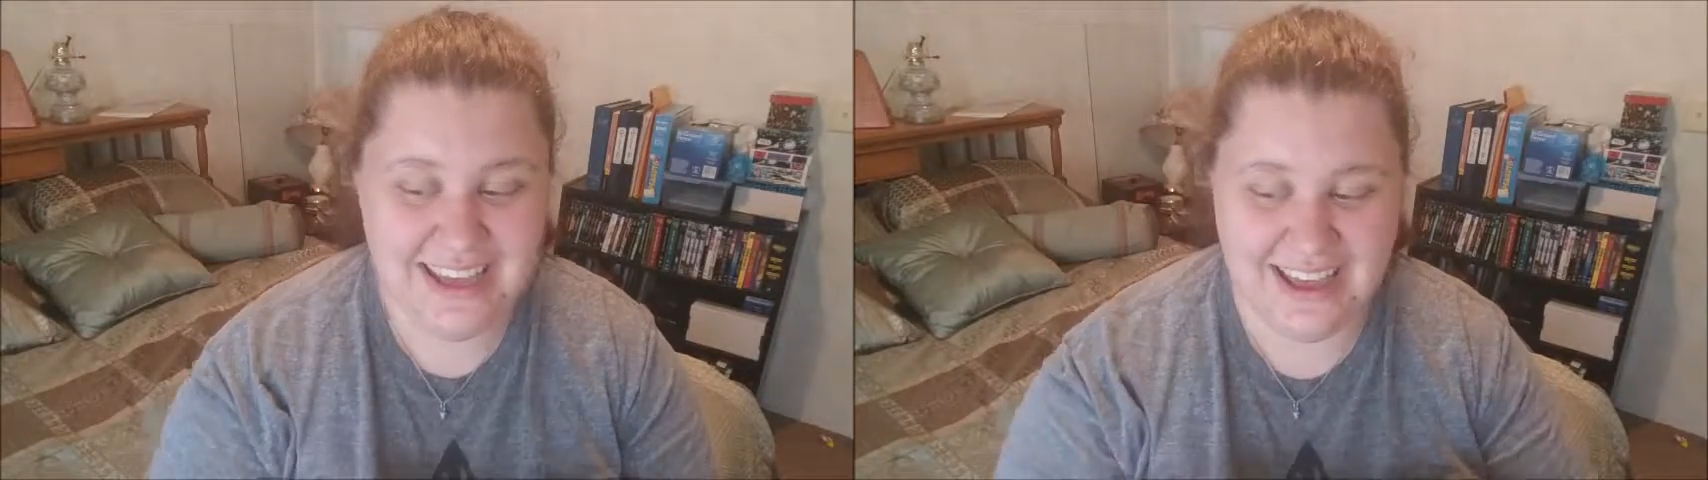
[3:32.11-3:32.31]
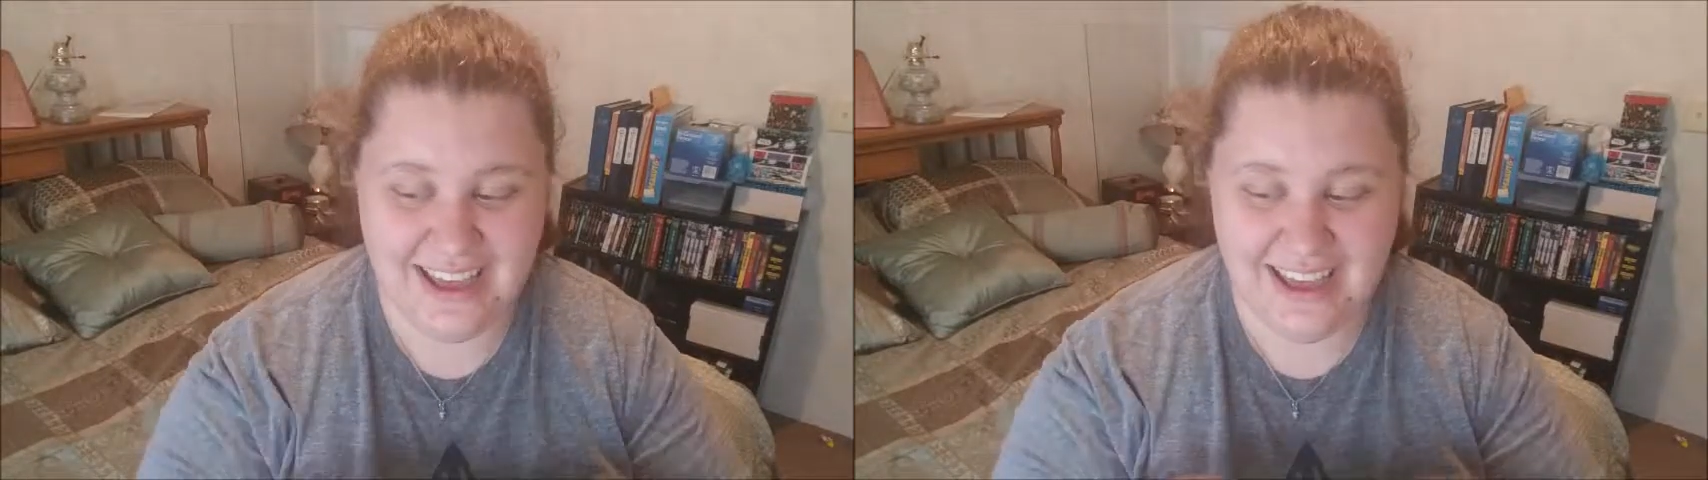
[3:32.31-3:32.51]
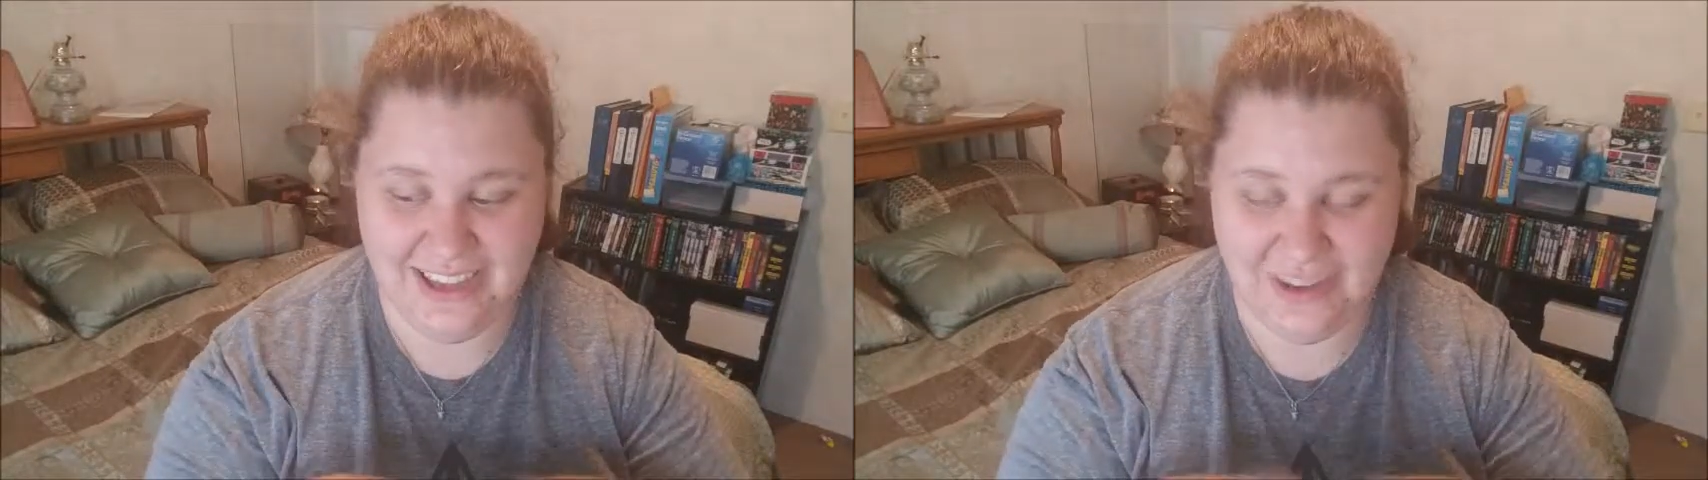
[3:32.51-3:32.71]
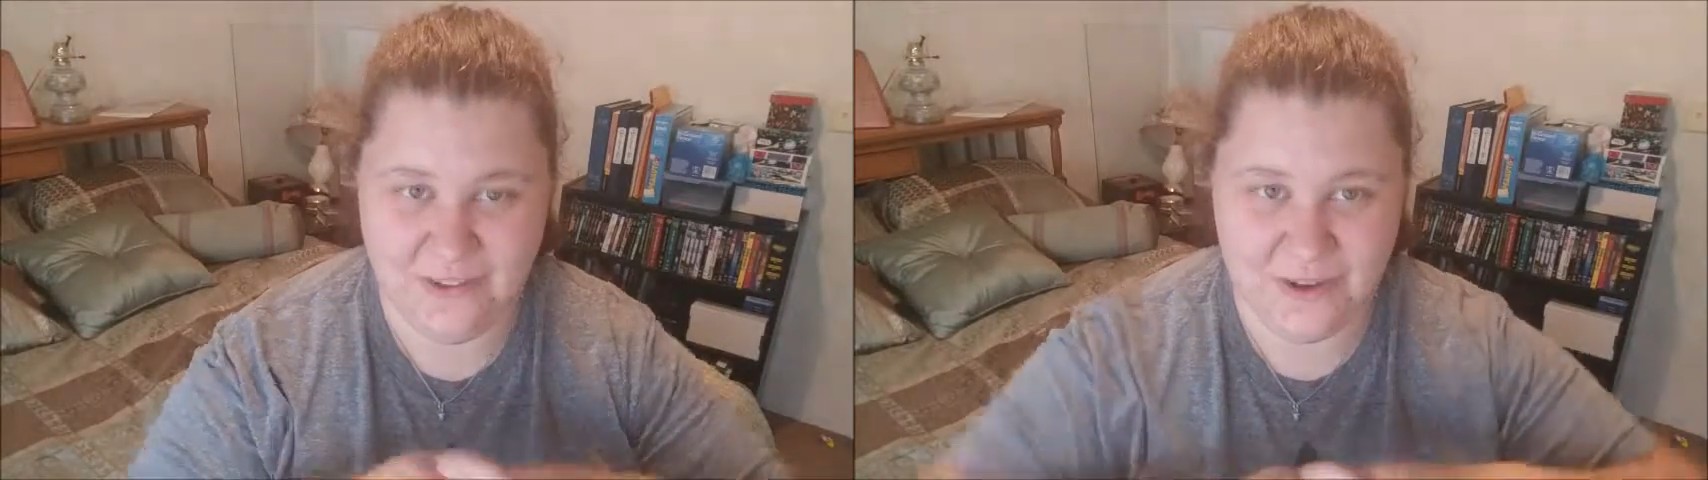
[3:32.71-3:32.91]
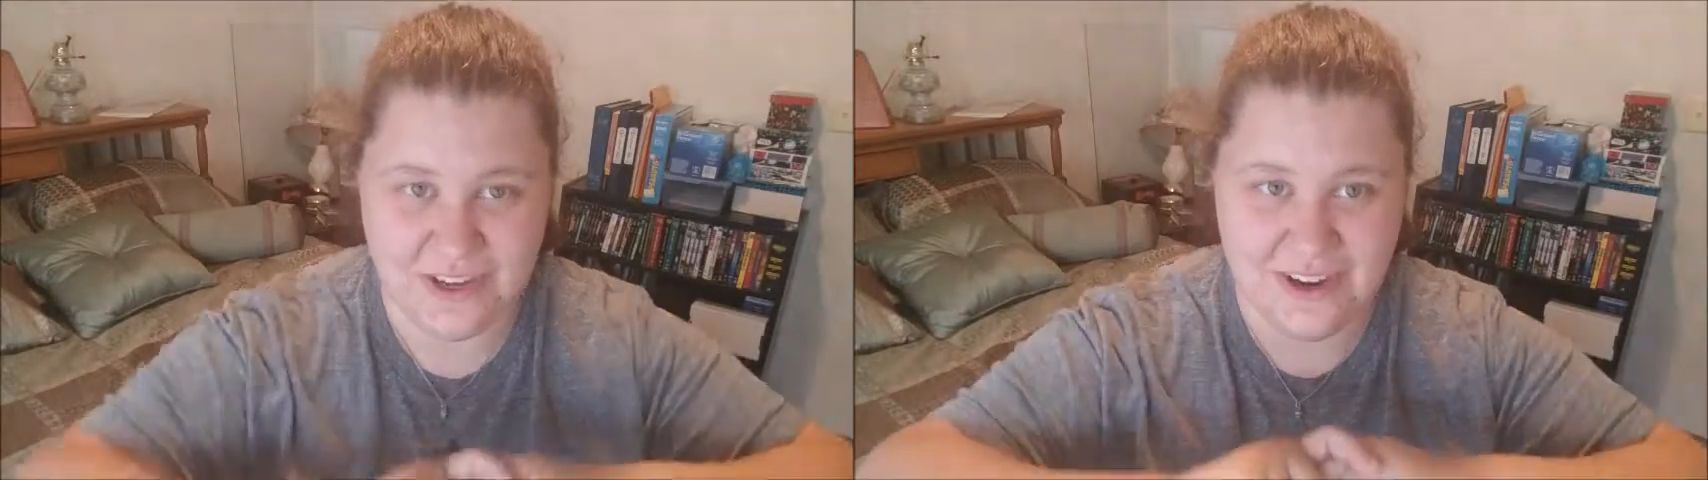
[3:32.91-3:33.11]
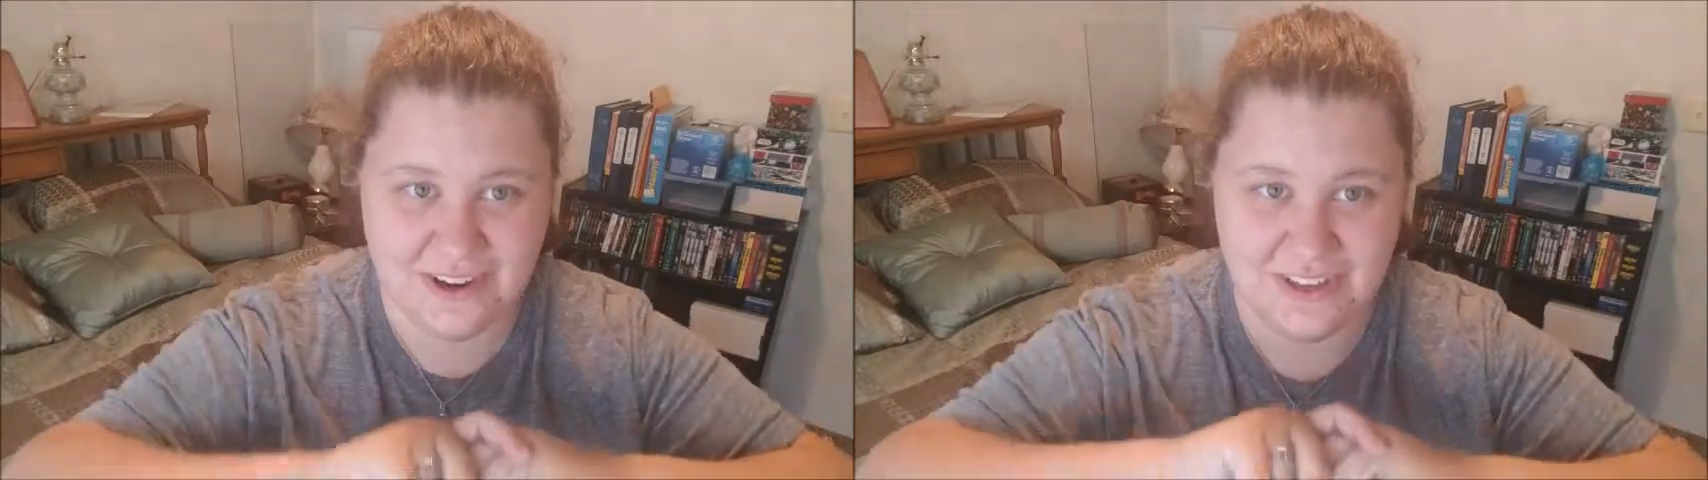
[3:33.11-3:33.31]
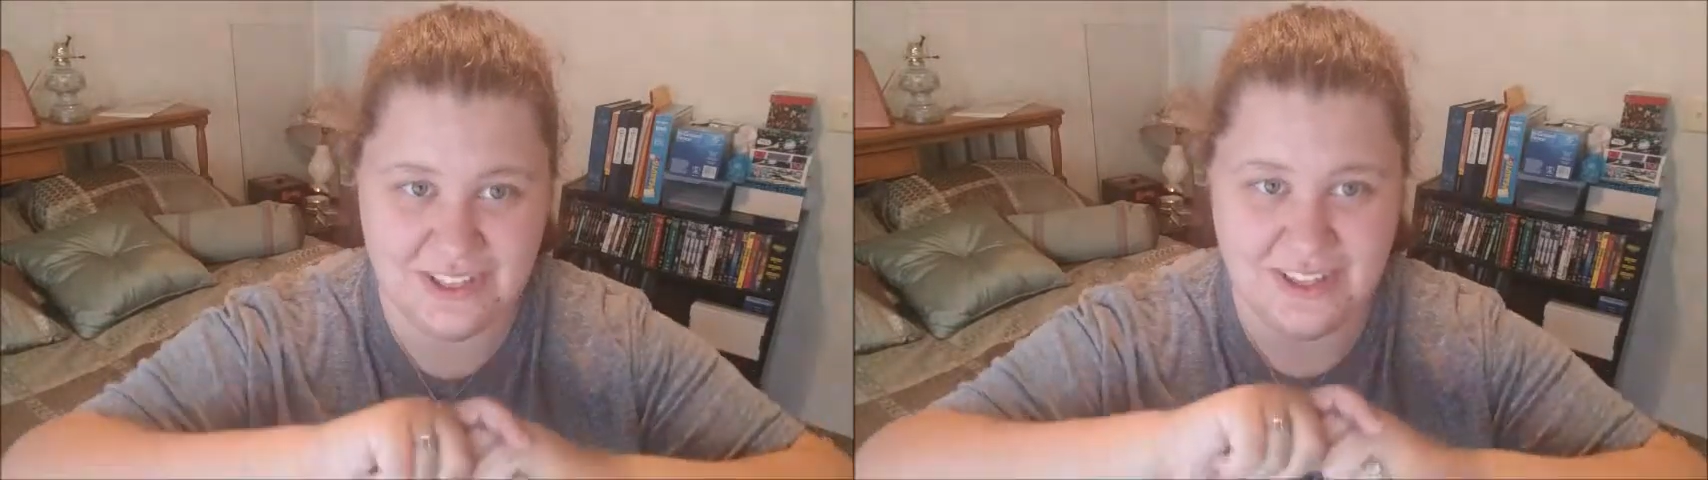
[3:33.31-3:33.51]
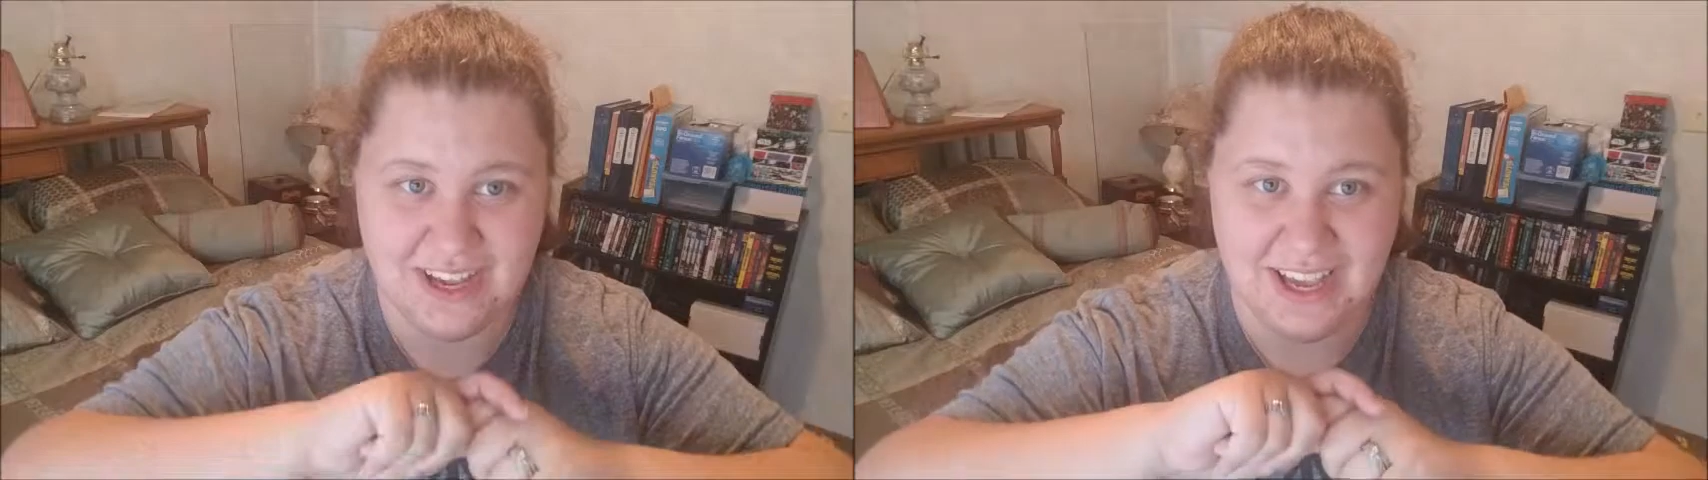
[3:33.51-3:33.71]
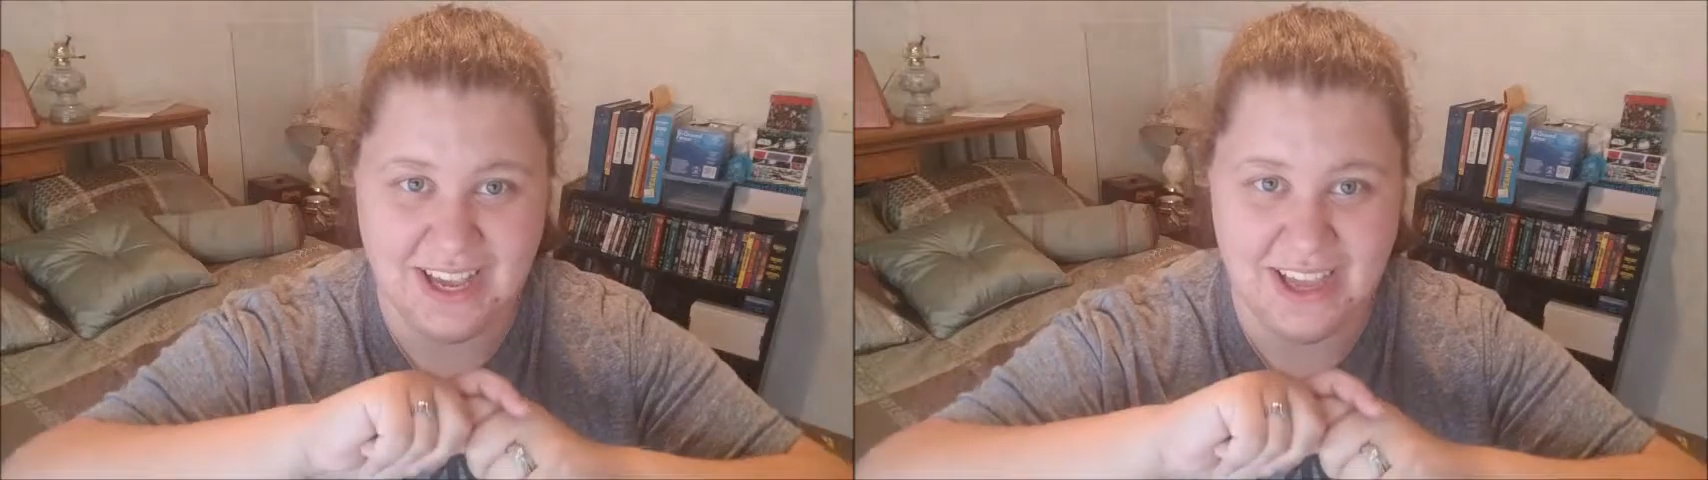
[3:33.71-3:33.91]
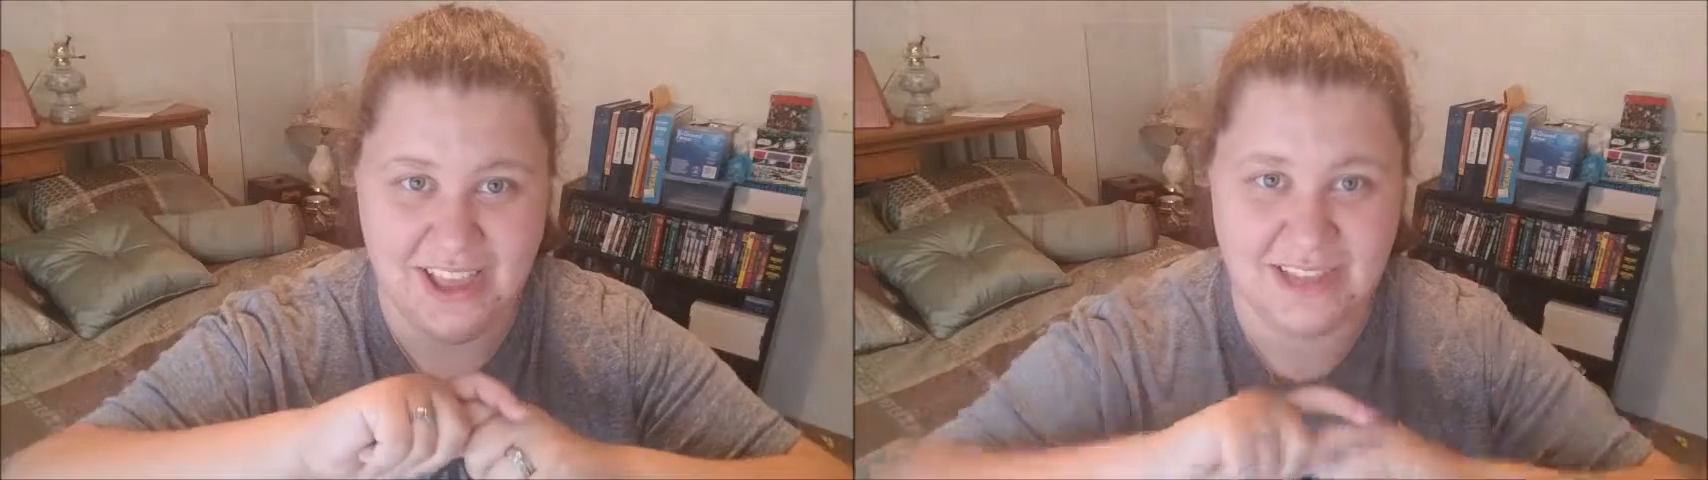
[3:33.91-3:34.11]
I look forward to talking to you
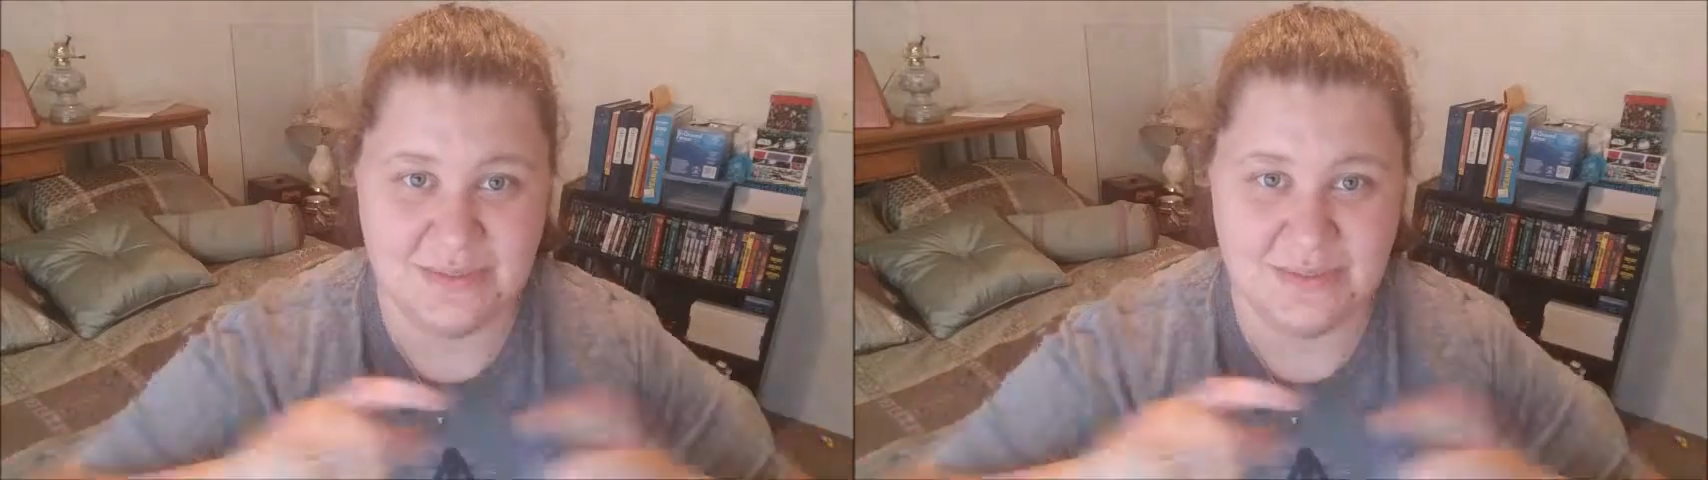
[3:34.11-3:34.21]
guys